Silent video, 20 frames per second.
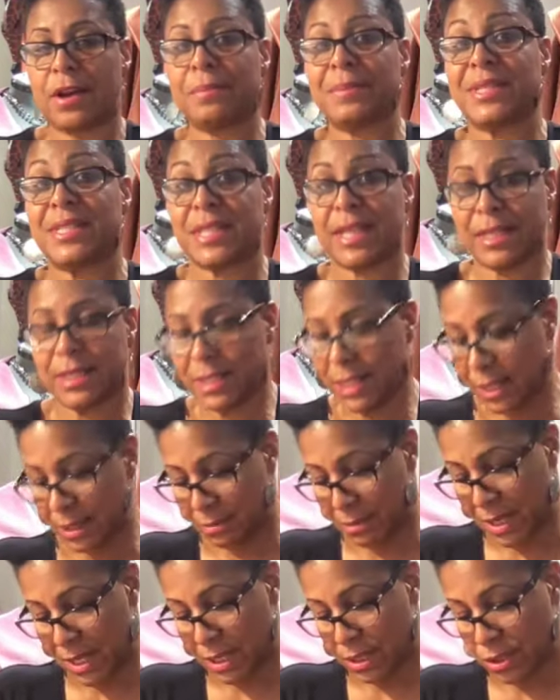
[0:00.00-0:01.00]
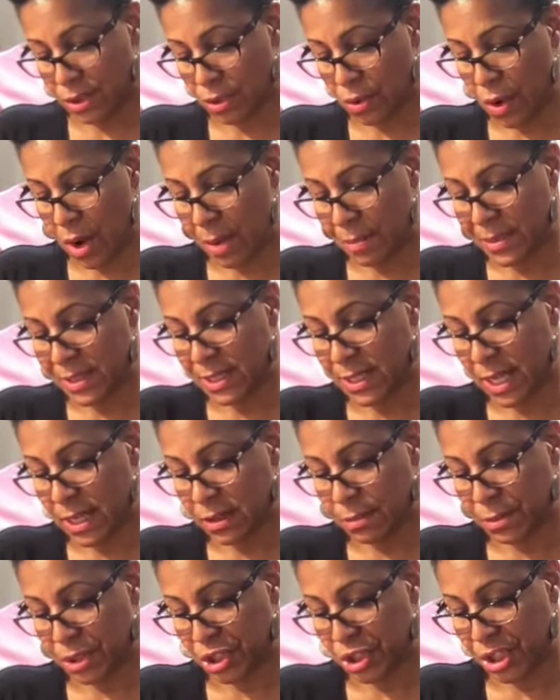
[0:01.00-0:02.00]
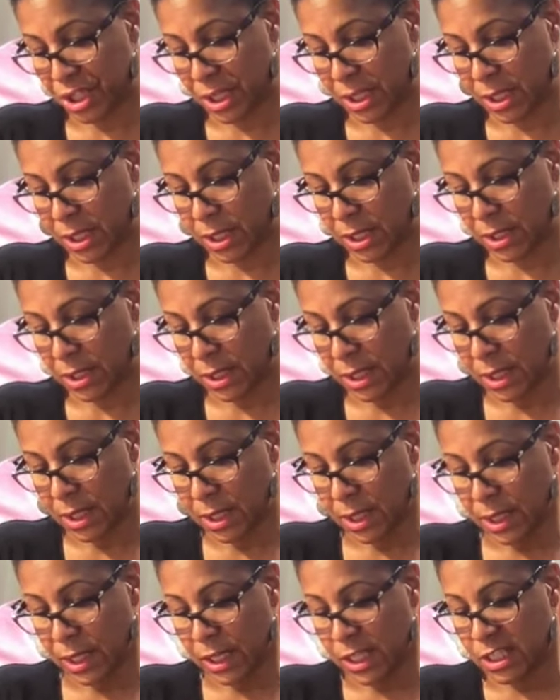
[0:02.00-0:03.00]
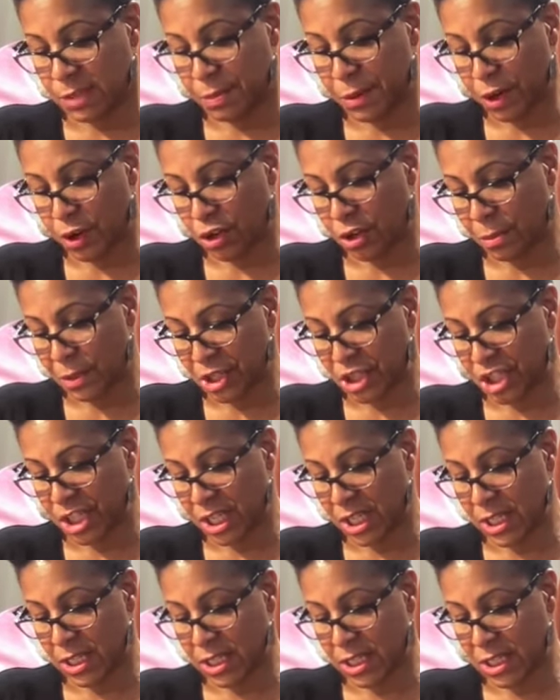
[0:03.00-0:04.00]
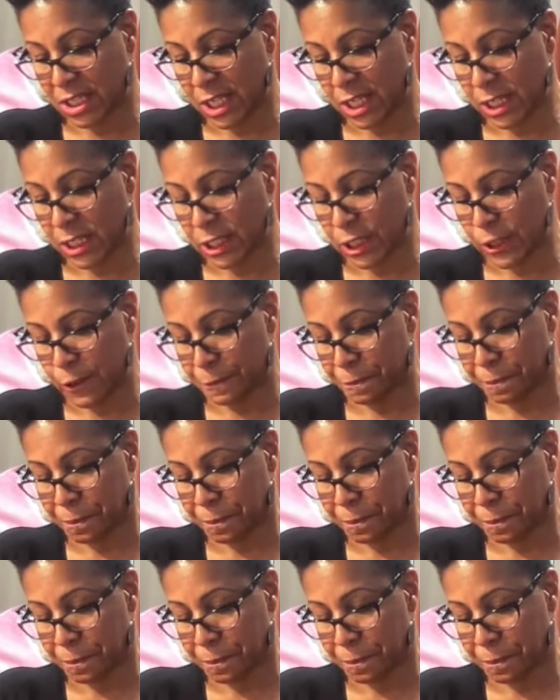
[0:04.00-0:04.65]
I'm going to say 10 minutes. So I'm going to say the machine, it's been on the machine since